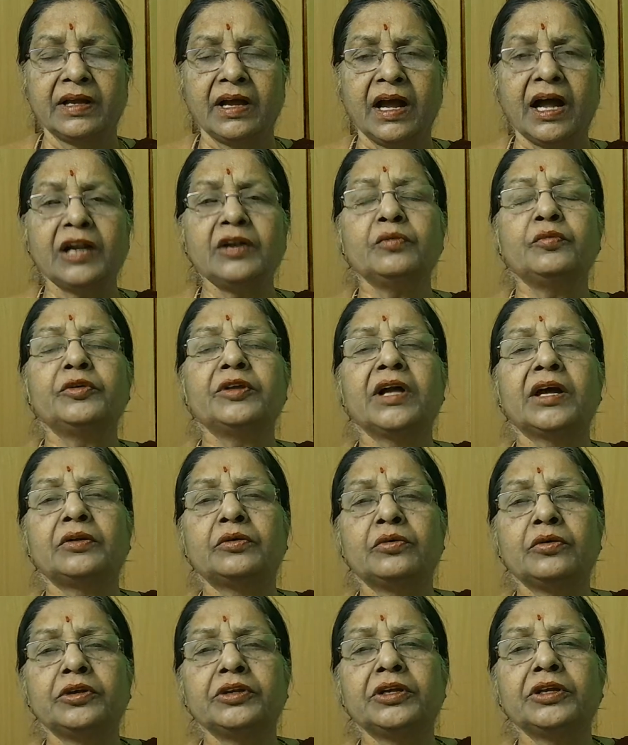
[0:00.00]
And we are
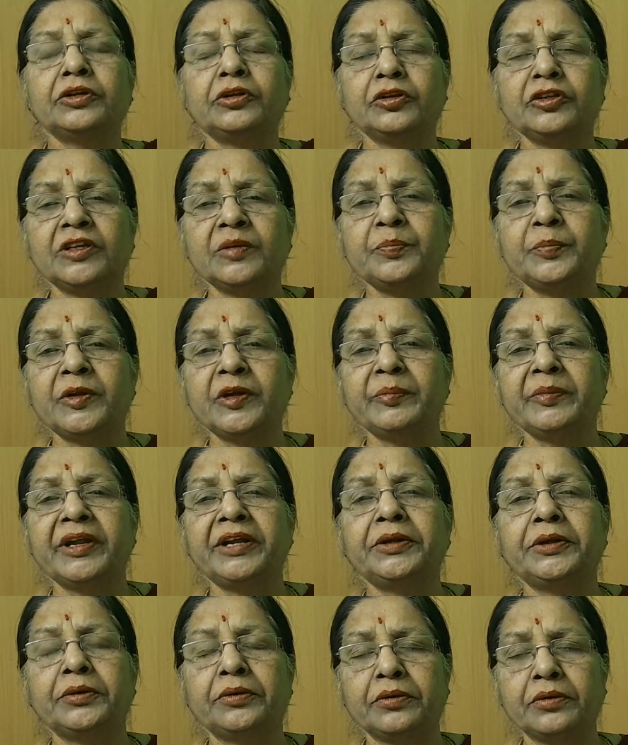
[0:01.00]
going to
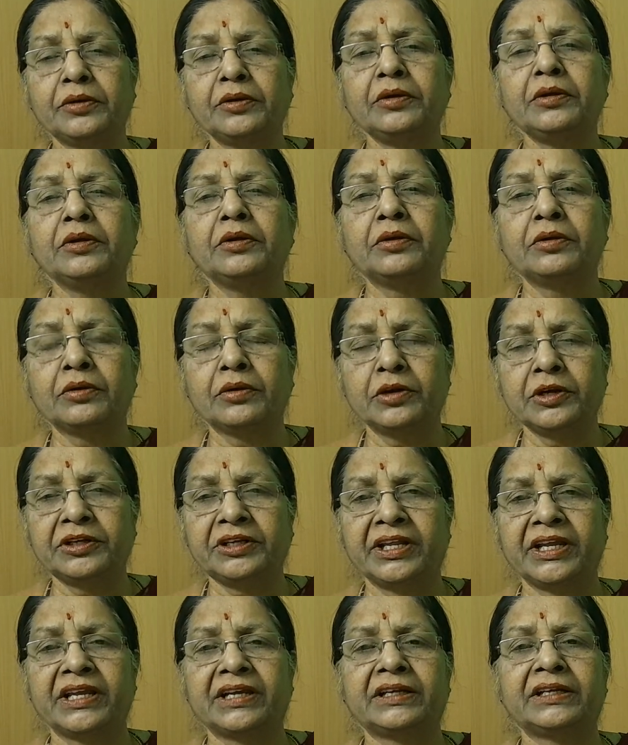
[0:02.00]
implement role
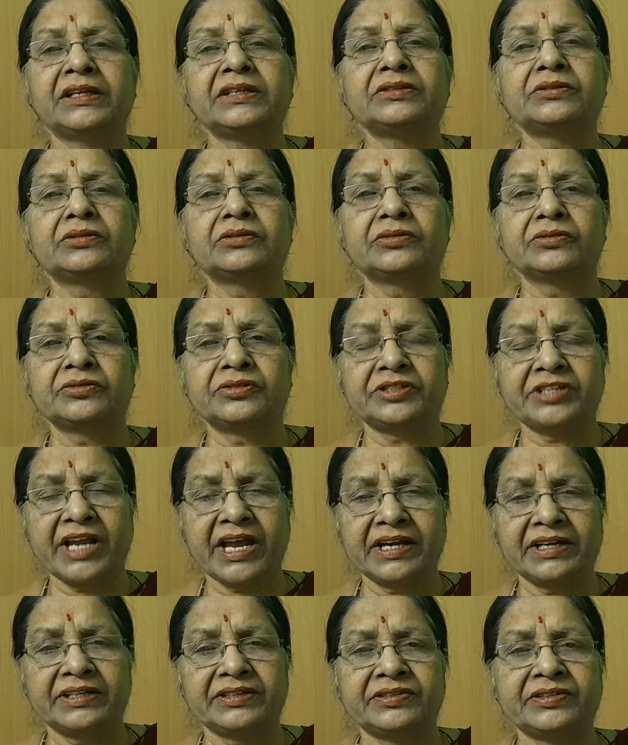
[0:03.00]
takers,
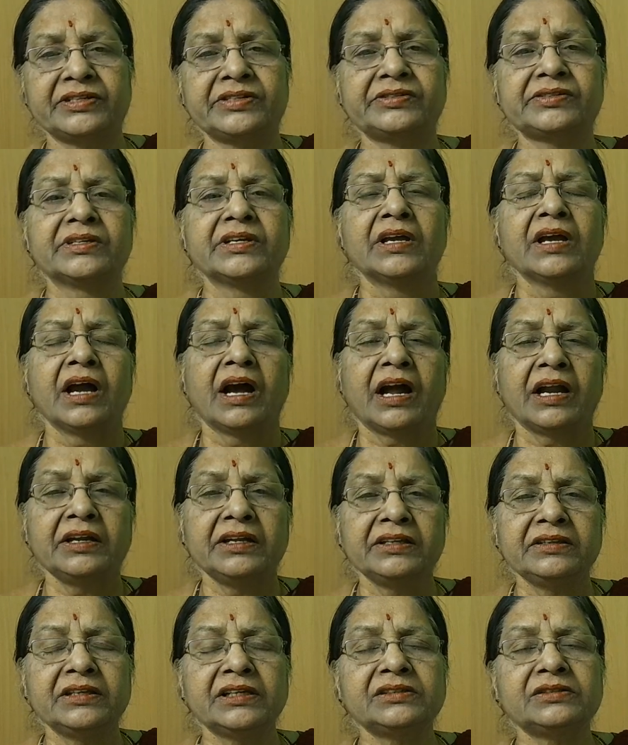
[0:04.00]
statuses, and
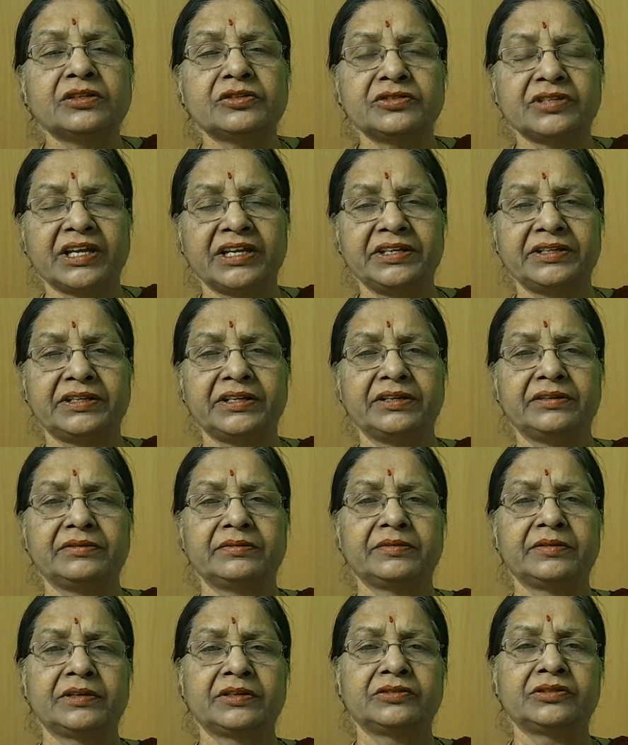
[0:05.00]
in the society,
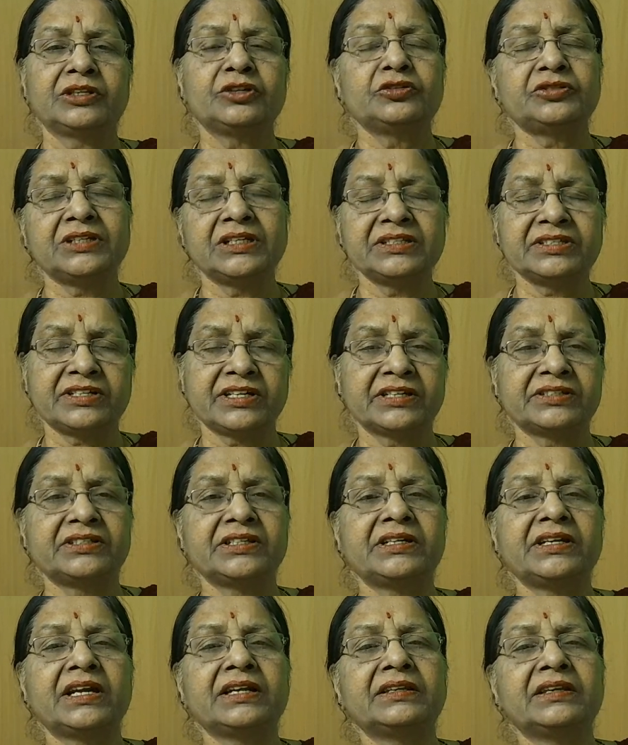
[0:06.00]
social structure
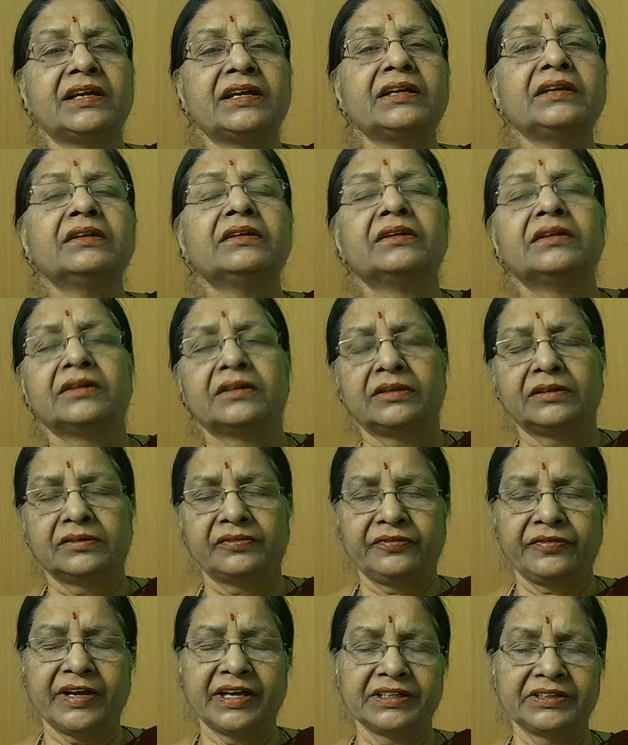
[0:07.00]
and the
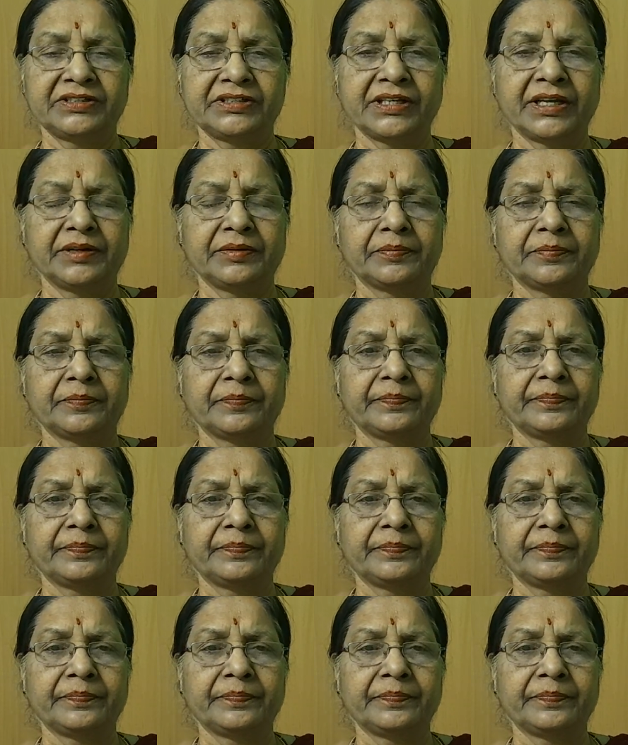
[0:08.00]
function.